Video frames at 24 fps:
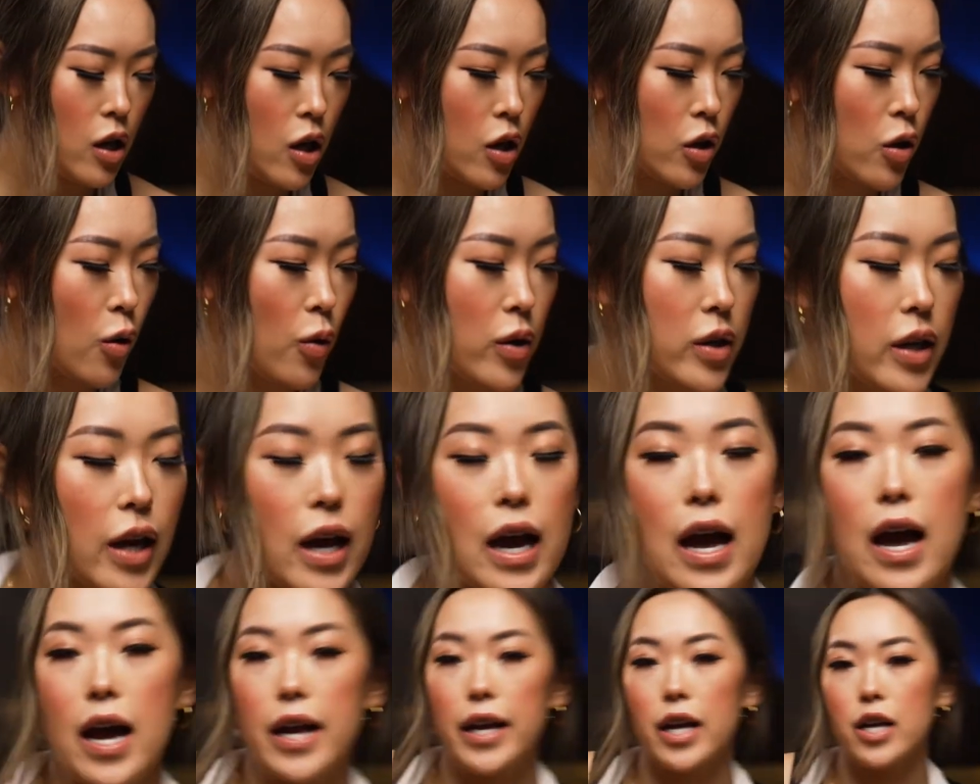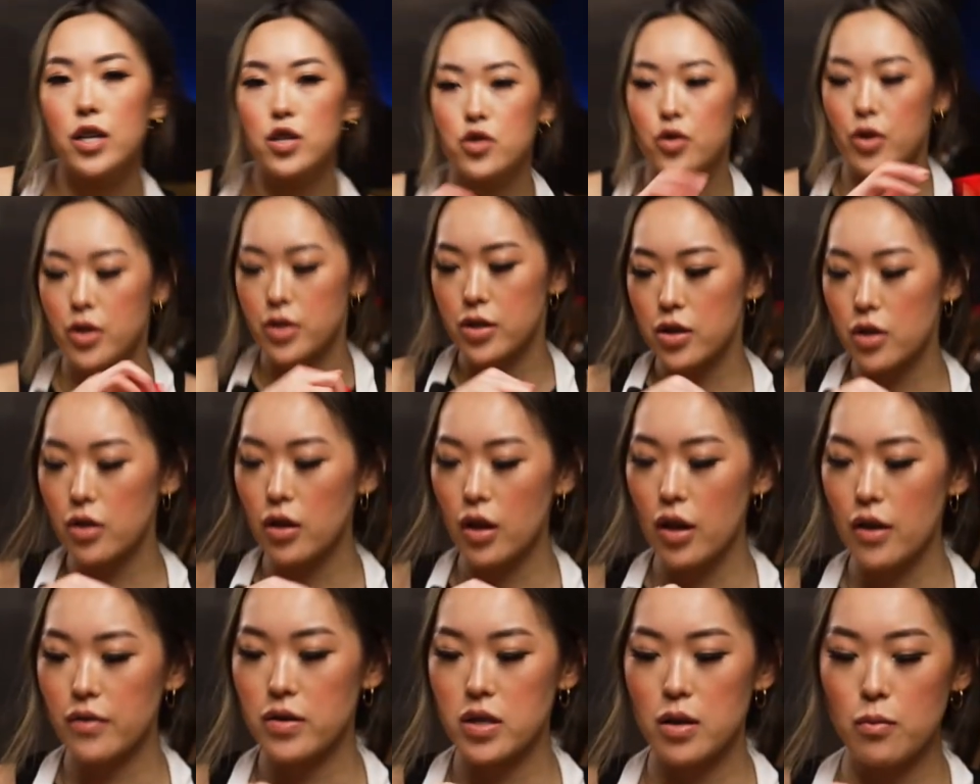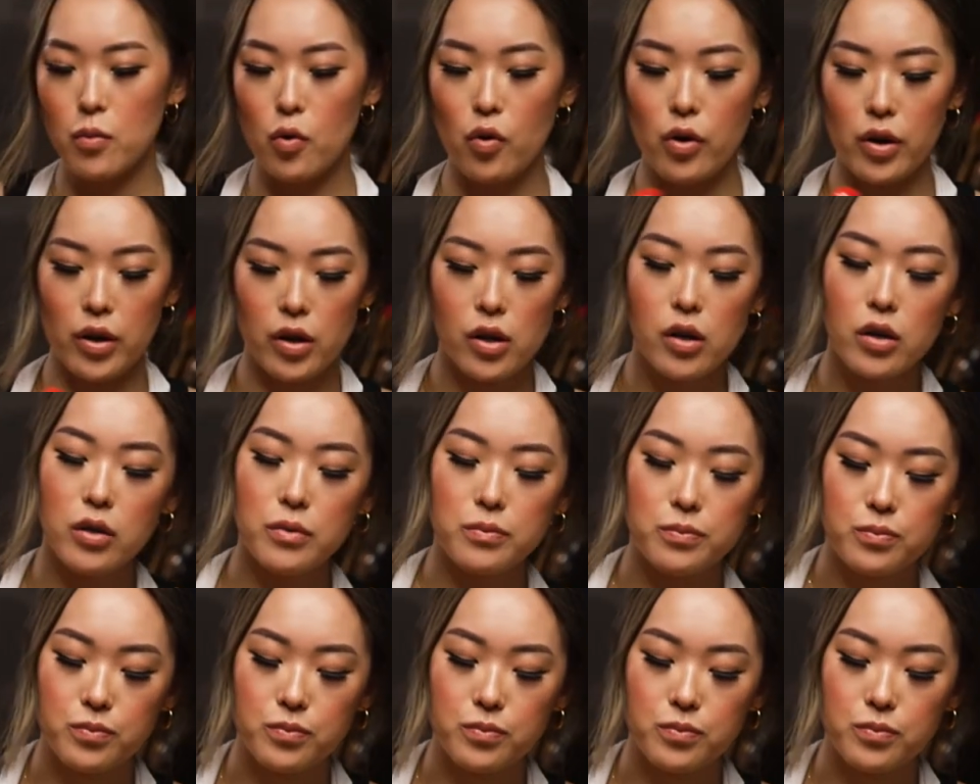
Going to add a drizzle of some oil.